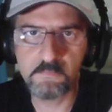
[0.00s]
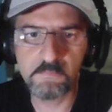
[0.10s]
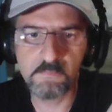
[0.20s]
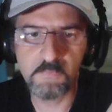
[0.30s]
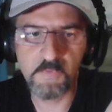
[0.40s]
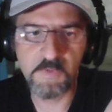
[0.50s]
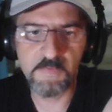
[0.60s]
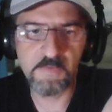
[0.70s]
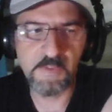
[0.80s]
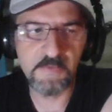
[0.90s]
What is
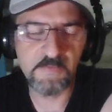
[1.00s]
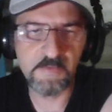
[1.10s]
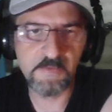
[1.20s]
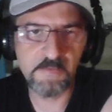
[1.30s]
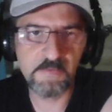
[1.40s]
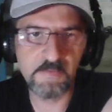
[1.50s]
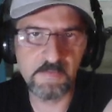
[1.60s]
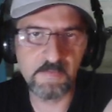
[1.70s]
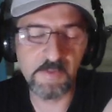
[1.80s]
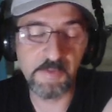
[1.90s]
the last cards?
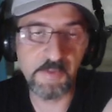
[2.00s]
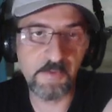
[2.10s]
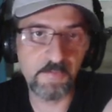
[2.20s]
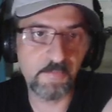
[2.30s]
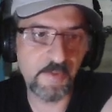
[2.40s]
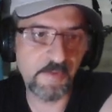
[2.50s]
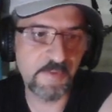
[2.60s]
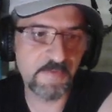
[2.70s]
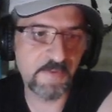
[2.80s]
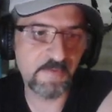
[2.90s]
Well, he knows my
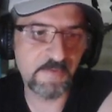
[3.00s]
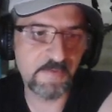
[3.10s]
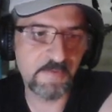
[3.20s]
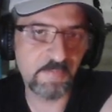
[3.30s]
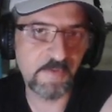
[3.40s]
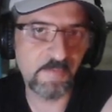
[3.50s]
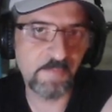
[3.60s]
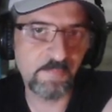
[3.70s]
last card, that's the problem.